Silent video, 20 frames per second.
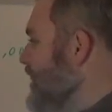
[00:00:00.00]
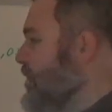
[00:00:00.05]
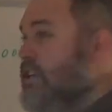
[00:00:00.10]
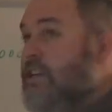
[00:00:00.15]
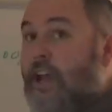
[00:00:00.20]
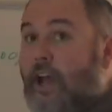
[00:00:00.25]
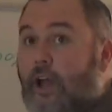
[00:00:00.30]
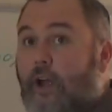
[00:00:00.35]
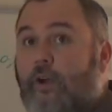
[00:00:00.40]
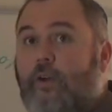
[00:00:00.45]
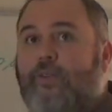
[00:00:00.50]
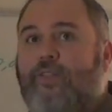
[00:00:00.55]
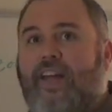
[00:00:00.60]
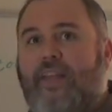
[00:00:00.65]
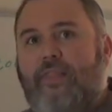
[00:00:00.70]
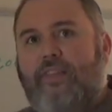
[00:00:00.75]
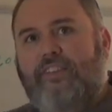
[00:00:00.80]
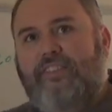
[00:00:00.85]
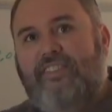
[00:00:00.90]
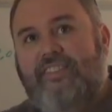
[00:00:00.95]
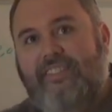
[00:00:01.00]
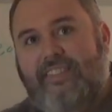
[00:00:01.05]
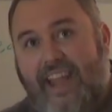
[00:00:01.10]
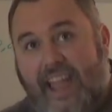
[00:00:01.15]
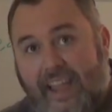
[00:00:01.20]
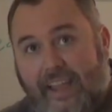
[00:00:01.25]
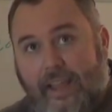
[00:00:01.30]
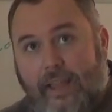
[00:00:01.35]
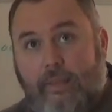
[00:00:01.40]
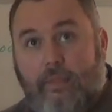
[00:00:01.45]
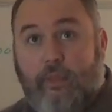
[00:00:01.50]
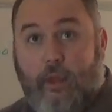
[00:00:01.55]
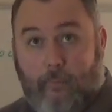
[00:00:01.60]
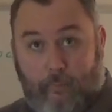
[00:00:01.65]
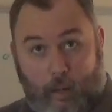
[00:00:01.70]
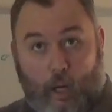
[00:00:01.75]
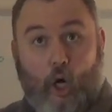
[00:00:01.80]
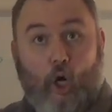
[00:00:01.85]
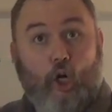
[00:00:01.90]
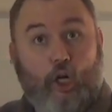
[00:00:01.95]
know that the second, the
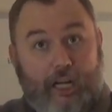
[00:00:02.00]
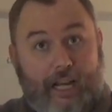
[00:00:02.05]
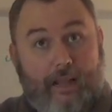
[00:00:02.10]
per